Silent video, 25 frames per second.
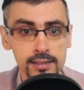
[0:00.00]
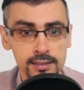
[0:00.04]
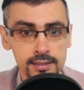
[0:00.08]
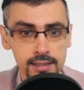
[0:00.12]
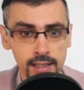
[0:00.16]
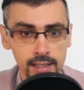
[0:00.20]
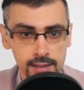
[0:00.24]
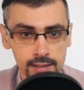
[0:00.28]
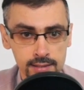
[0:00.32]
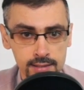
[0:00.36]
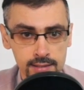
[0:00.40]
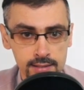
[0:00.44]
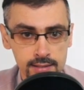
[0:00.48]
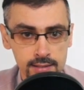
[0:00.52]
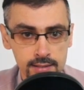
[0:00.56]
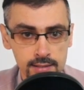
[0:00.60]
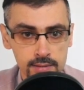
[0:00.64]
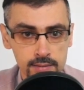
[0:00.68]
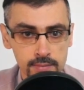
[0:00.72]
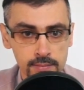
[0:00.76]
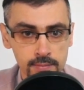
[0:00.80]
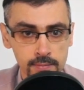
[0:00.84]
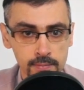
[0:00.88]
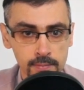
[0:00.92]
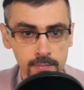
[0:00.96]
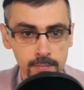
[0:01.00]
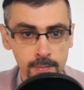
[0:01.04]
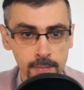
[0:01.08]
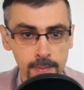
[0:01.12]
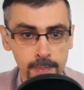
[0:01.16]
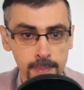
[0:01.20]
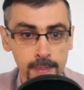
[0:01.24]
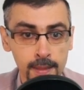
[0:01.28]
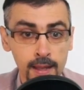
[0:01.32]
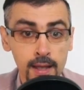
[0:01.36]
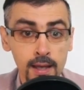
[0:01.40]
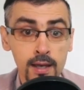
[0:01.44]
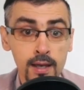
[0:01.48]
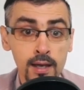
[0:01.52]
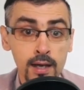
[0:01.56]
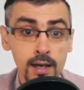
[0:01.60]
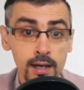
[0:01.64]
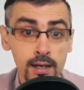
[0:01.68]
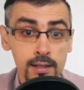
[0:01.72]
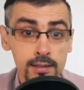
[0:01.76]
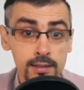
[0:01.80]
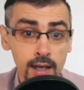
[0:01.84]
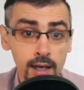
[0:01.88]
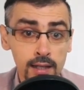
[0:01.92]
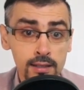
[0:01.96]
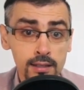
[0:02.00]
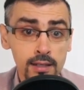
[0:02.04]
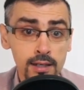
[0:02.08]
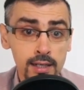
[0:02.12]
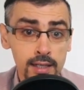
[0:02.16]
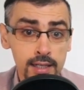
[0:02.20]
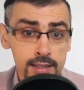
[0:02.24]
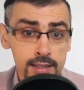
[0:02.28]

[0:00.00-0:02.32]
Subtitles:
texts. Another